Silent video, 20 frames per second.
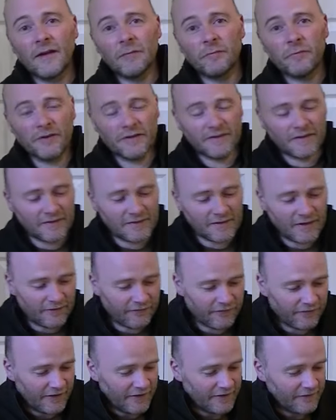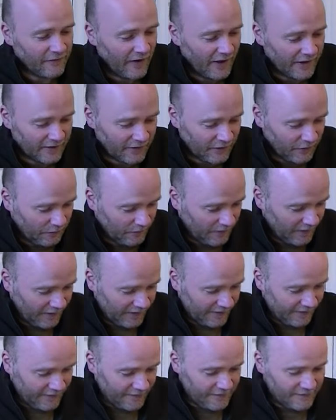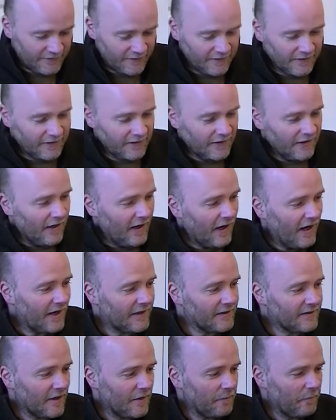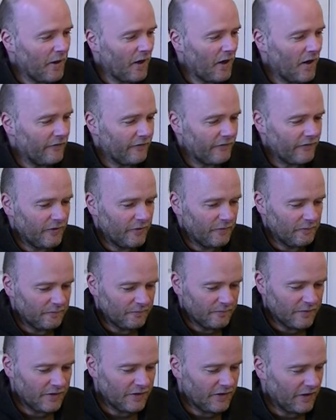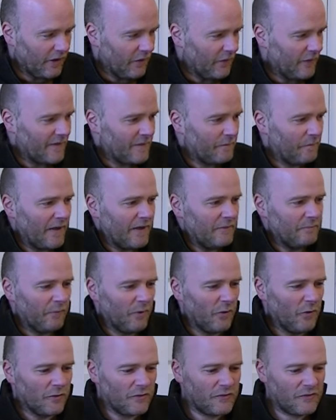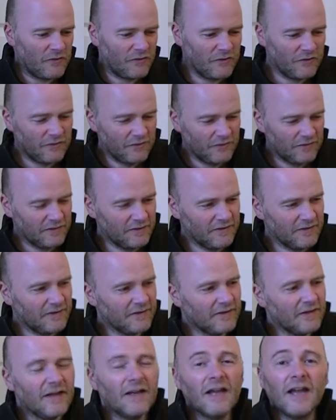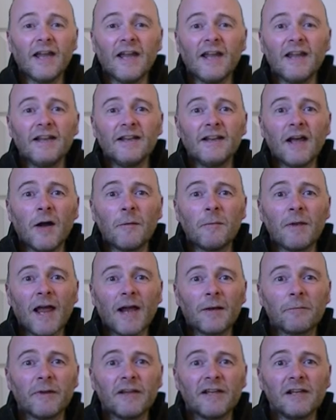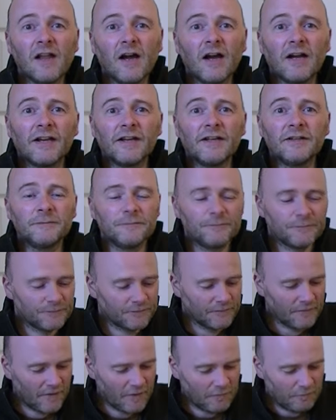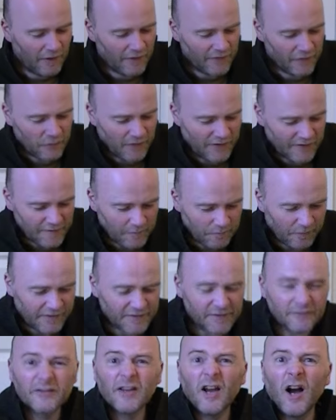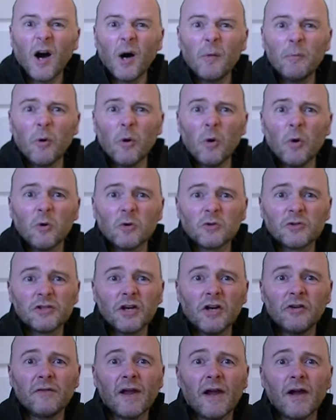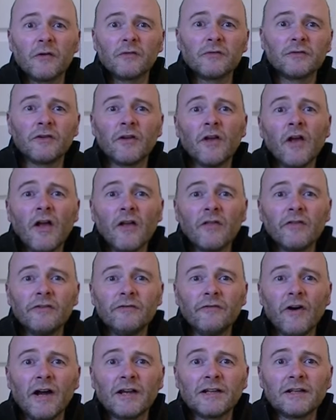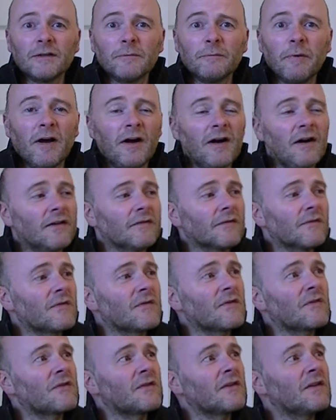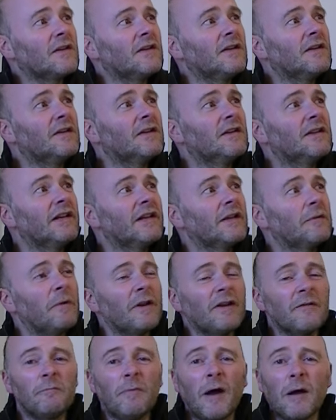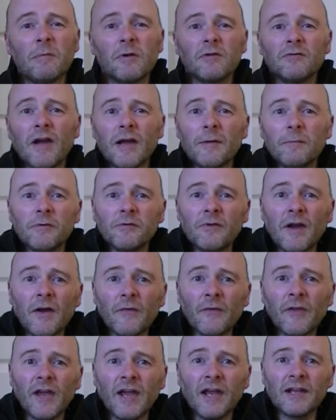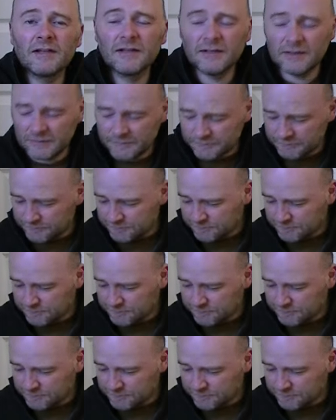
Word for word: They're pretty tough, these vacuum cleaners. And apart from, you know, it's been put in a black bin liner, but there is a bit of cardboard around the vital parts, little bit of bubble wrap around the handle,